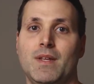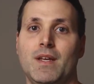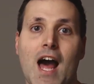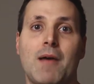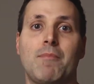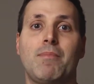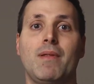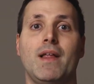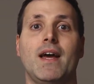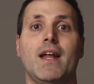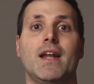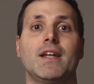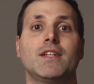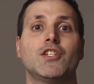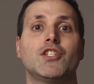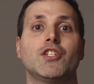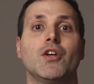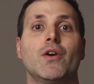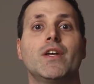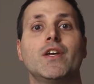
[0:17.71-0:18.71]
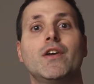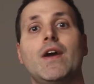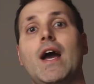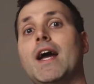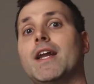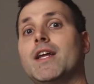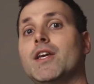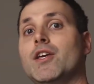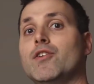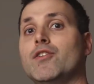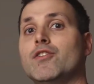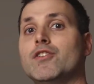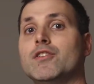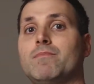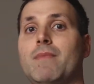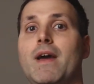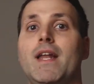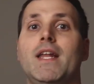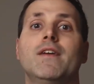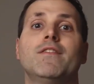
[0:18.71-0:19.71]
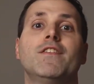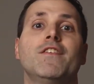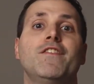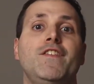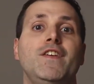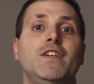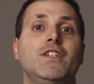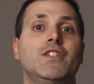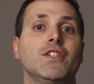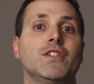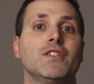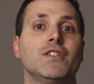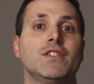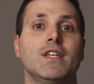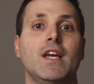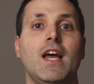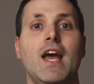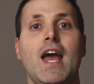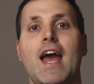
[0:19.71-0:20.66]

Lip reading: I plan on showing you how to use many of the features